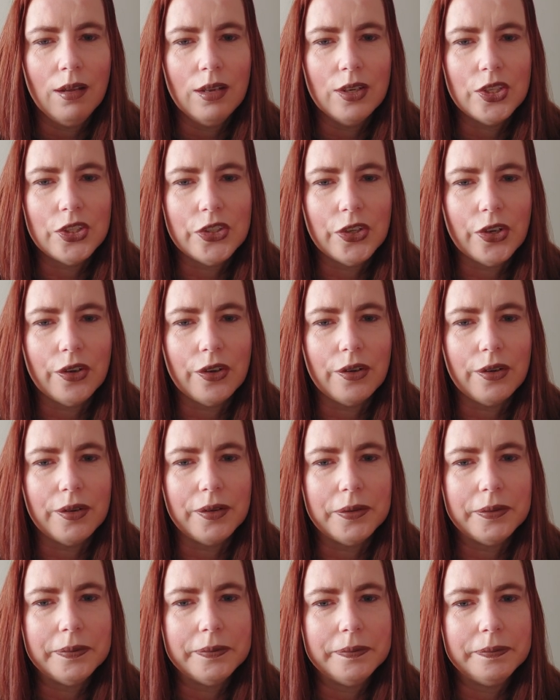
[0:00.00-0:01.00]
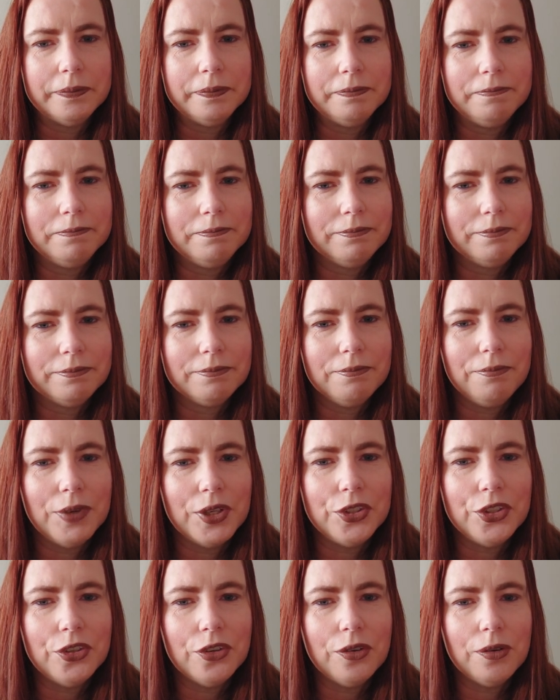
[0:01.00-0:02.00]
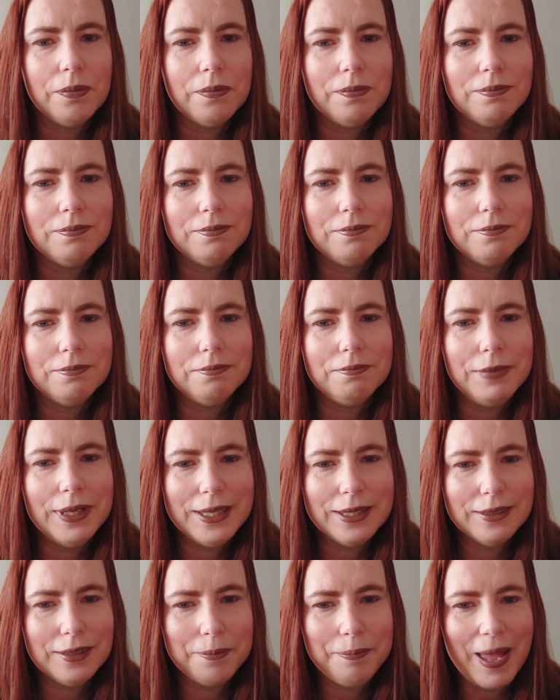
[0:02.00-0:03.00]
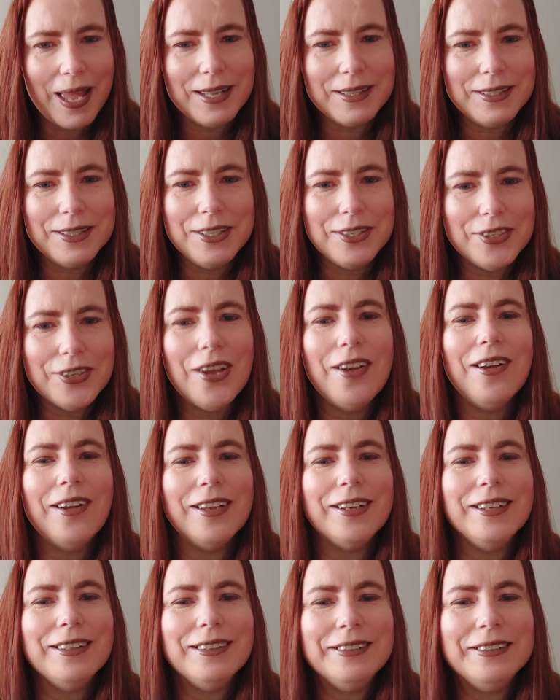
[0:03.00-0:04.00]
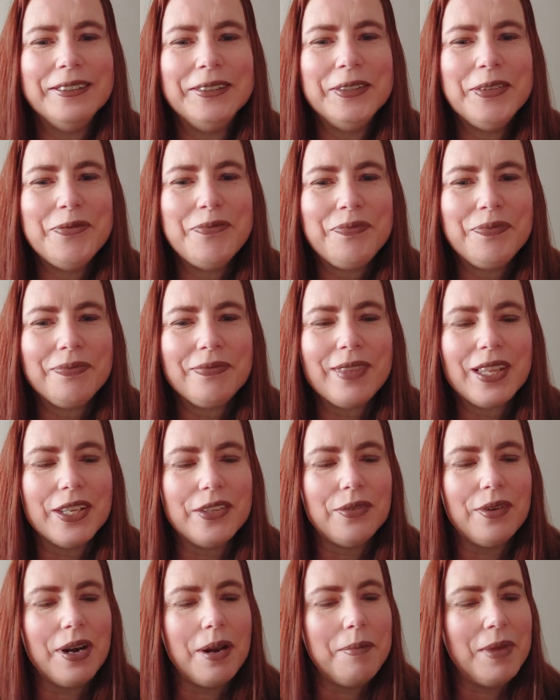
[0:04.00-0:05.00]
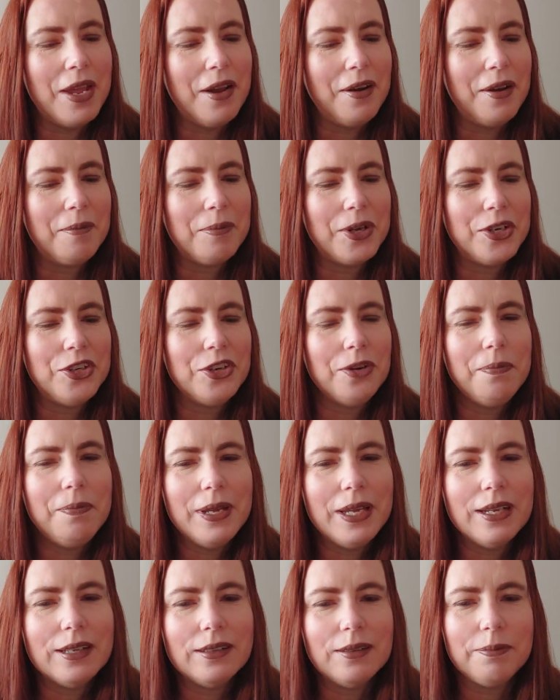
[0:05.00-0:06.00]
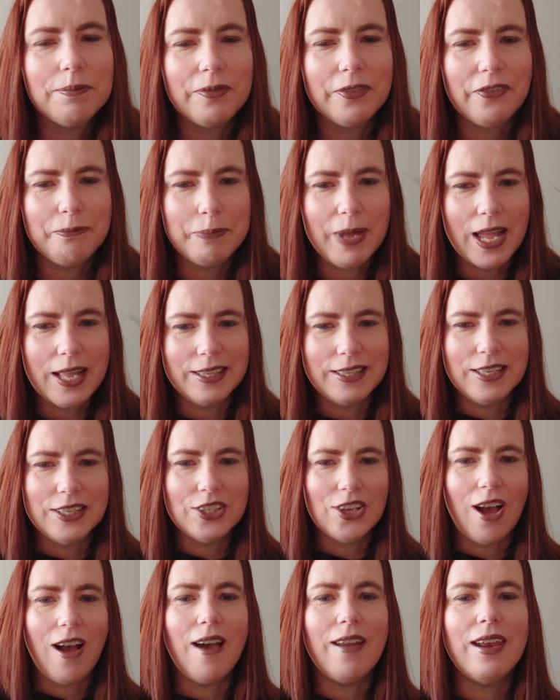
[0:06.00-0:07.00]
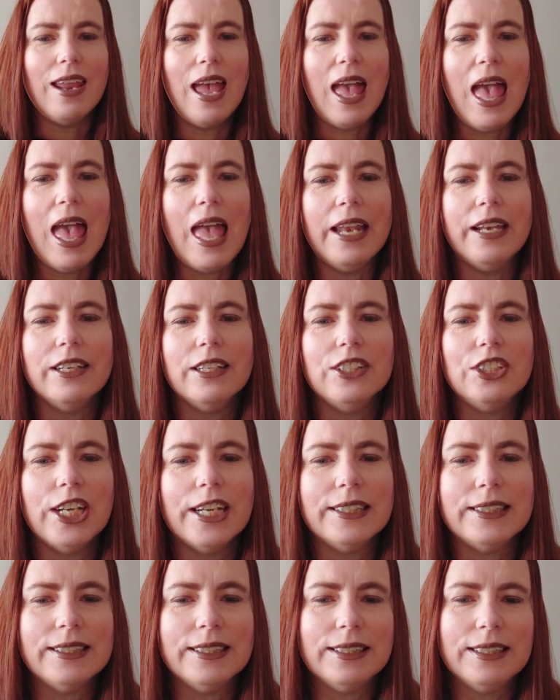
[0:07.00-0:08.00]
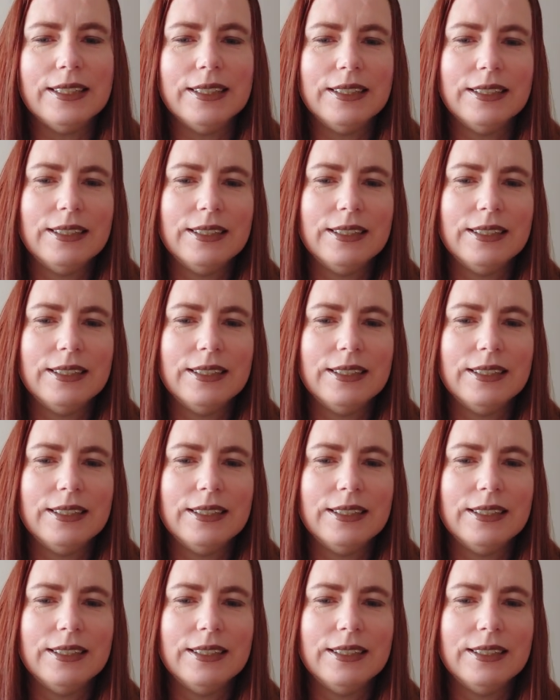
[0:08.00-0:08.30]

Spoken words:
So put your big old panties on. That's what I'm hearing. Put your big old panties on and just